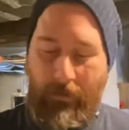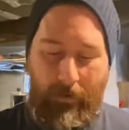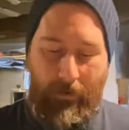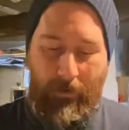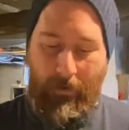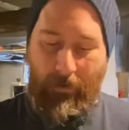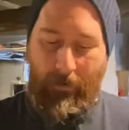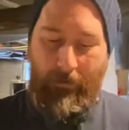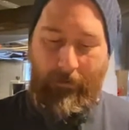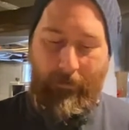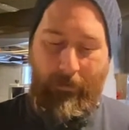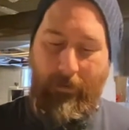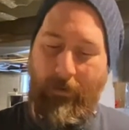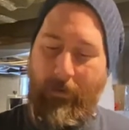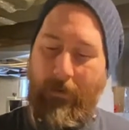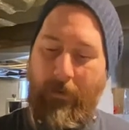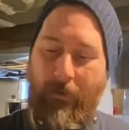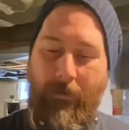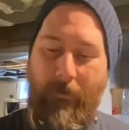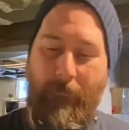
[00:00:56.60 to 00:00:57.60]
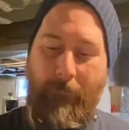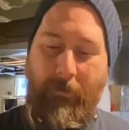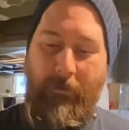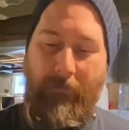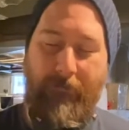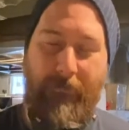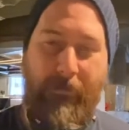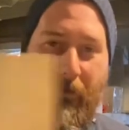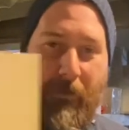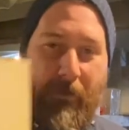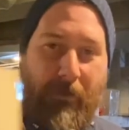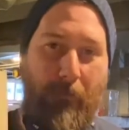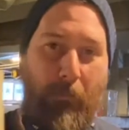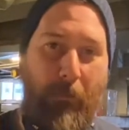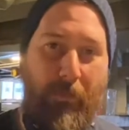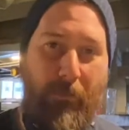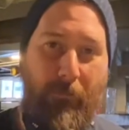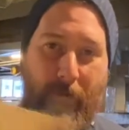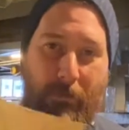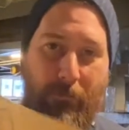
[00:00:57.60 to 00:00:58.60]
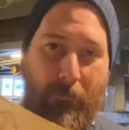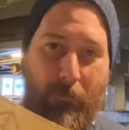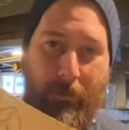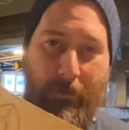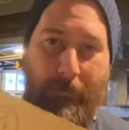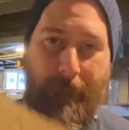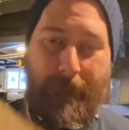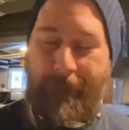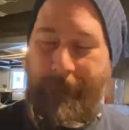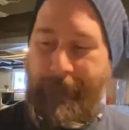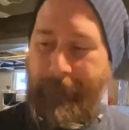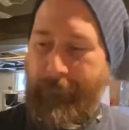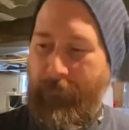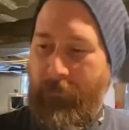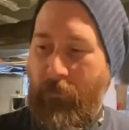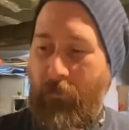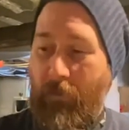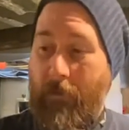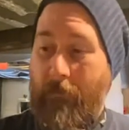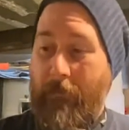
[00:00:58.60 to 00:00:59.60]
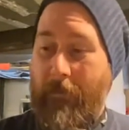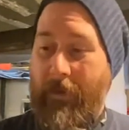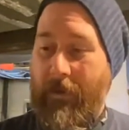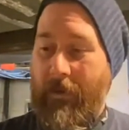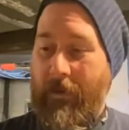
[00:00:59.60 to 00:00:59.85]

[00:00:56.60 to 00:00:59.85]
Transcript: And then I'm gonna finish it up with 320. So that'll make it